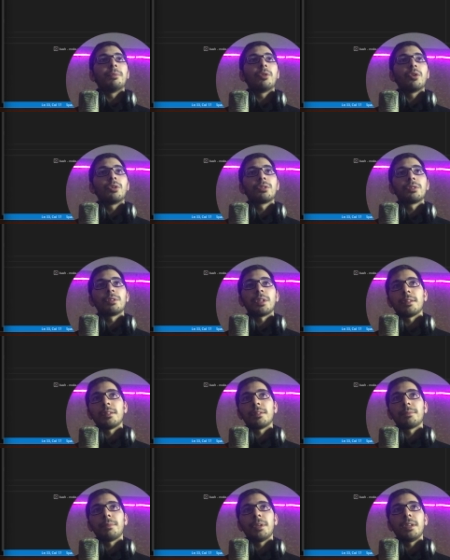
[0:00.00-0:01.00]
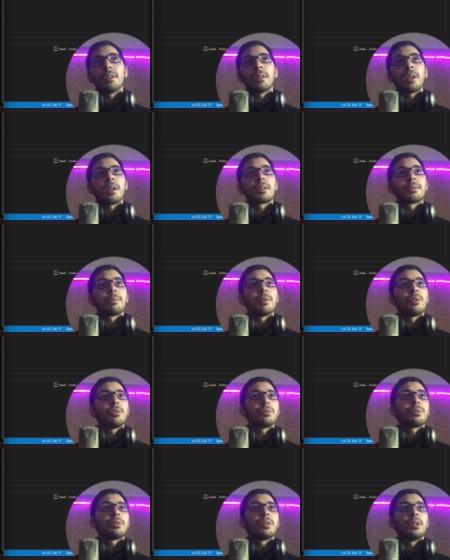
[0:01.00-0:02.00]
port that is being
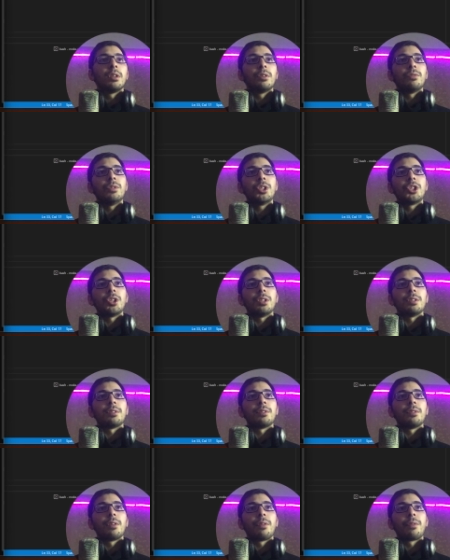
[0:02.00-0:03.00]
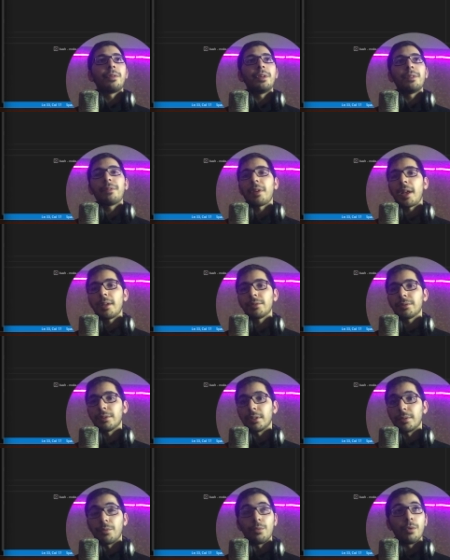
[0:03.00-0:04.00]
exposed which is
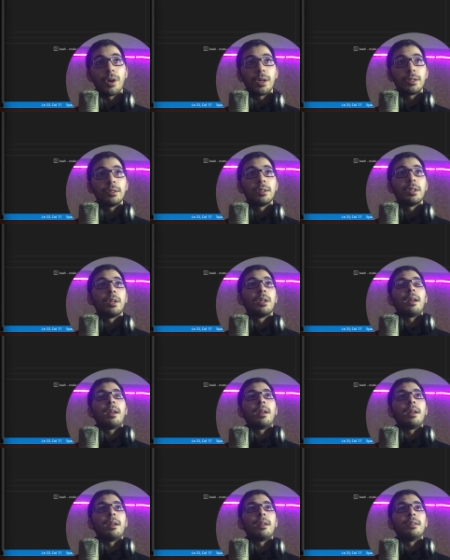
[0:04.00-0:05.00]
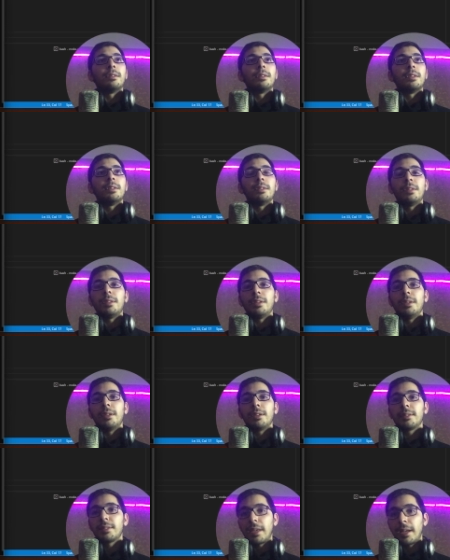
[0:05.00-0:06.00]
3001 and is
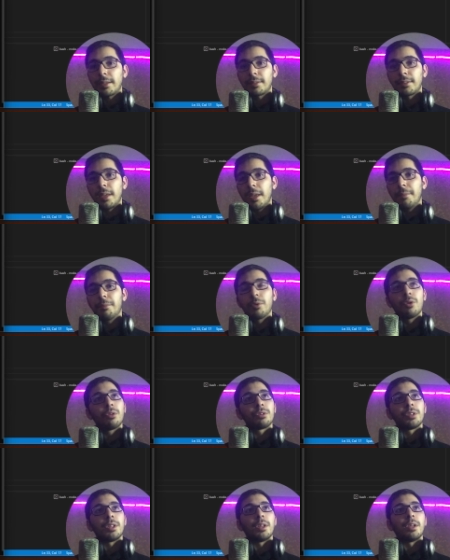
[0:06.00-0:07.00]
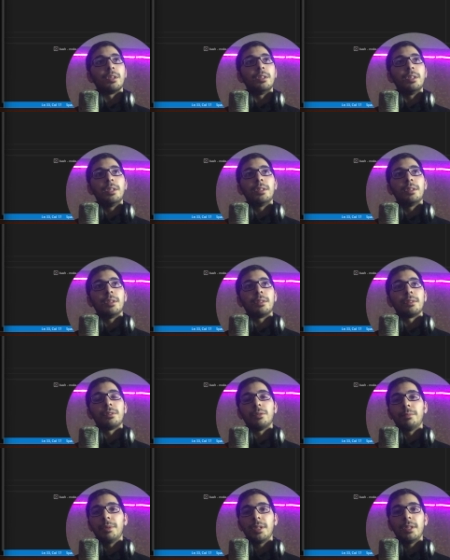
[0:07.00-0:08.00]
the exact same port that I need it
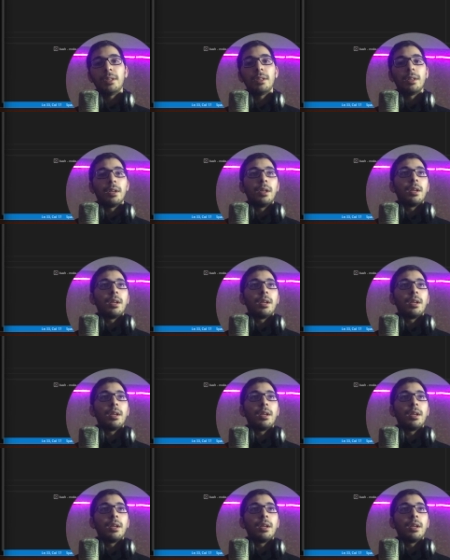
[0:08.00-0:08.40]
to be